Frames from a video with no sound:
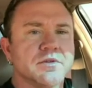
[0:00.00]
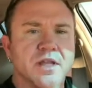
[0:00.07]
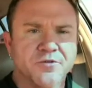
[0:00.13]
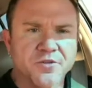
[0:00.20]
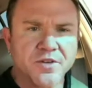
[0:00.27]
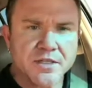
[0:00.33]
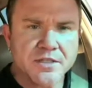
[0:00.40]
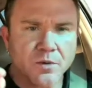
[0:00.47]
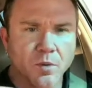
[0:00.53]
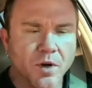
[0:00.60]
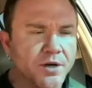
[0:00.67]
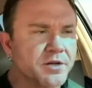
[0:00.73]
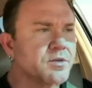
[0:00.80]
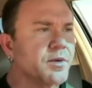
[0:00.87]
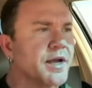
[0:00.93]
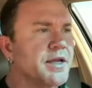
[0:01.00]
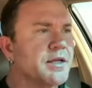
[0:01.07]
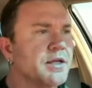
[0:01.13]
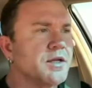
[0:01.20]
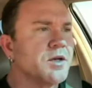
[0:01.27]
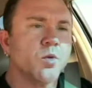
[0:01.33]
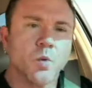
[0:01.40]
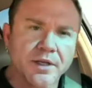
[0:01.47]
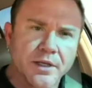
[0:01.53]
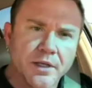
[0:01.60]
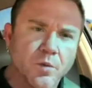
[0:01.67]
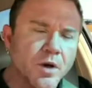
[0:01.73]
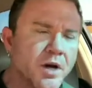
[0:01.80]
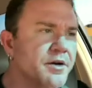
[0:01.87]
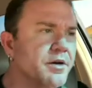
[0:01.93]
Life needs the waters, right? We
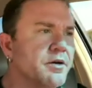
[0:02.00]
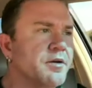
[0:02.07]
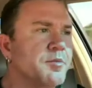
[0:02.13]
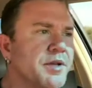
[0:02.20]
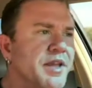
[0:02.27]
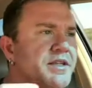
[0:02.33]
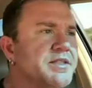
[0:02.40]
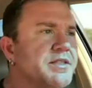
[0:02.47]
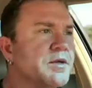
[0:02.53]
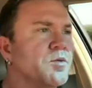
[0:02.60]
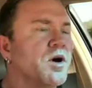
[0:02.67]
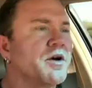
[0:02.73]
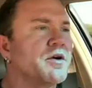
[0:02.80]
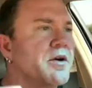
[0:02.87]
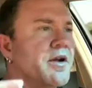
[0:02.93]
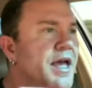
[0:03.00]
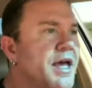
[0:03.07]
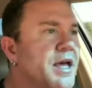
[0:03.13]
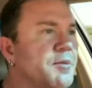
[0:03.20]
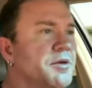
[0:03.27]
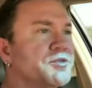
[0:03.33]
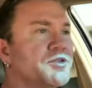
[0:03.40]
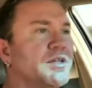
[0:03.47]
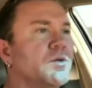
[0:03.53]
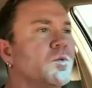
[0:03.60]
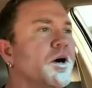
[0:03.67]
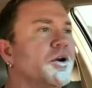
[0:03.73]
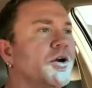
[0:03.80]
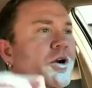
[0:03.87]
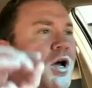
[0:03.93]
need water. Plants need water. Animals need
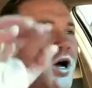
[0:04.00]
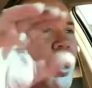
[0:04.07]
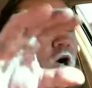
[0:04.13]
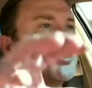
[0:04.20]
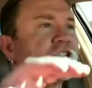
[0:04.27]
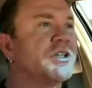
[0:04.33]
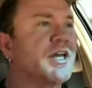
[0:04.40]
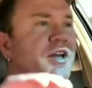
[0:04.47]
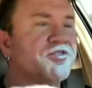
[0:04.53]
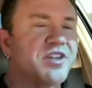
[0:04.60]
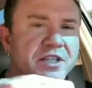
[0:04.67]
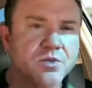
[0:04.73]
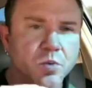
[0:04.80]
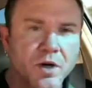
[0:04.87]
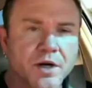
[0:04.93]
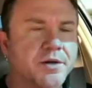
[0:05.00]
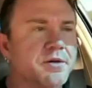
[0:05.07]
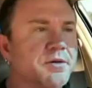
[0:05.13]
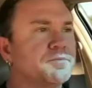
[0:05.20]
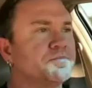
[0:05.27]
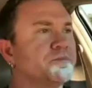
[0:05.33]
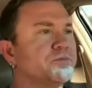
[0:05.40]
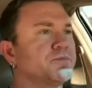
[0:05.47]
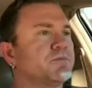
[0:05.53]
water. Ocean life needs water.